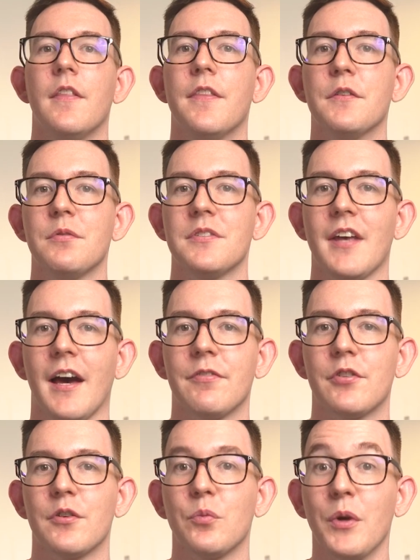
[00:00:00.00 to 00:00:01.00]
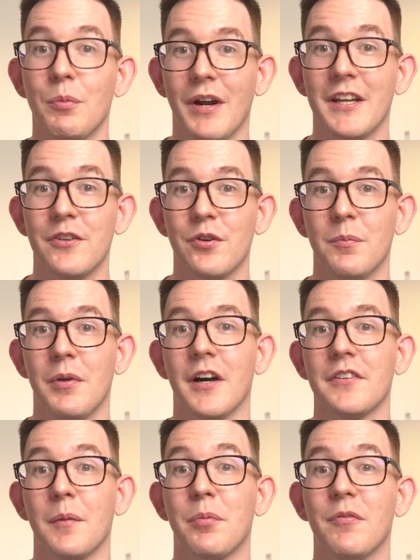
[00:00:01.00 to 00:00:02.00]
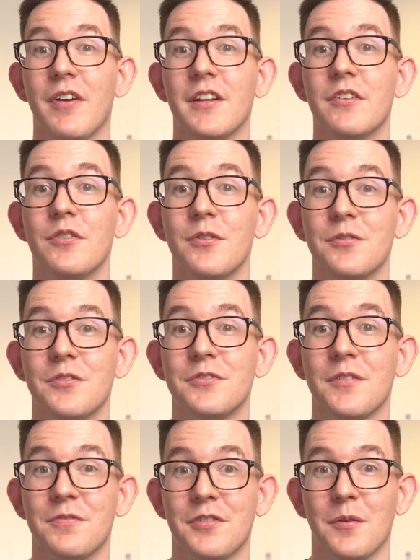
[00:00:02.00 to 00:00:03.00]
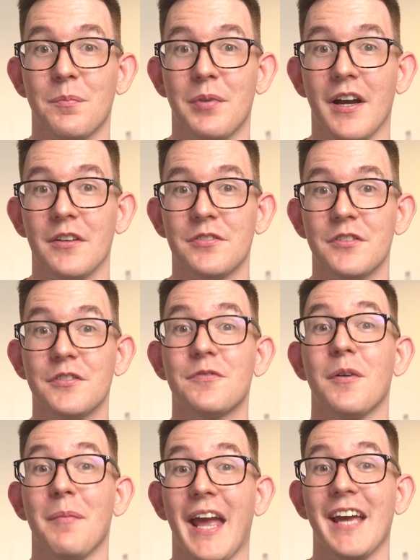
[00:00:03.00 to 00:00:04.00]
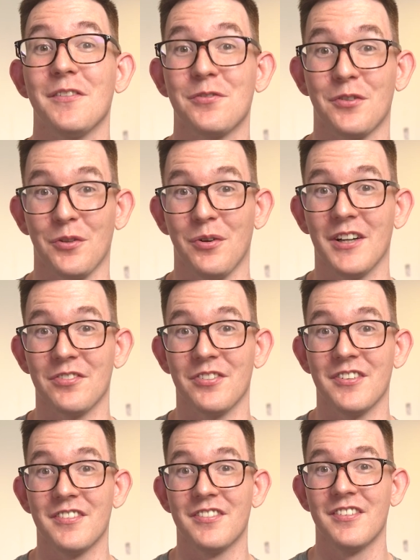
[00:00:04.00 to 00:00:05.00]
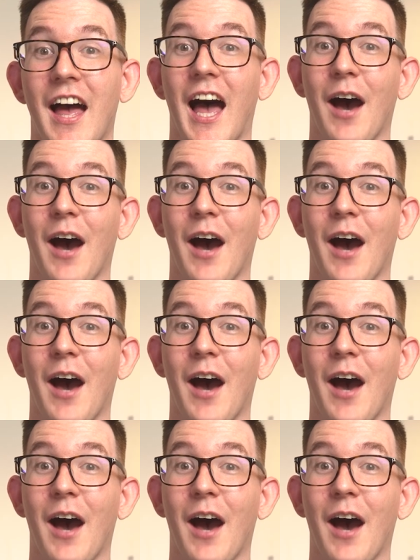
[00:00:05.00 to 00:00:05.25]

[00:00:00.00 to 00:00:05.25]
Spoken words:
This was after we ran into a bug that prevented users of certain browsers from answering questions.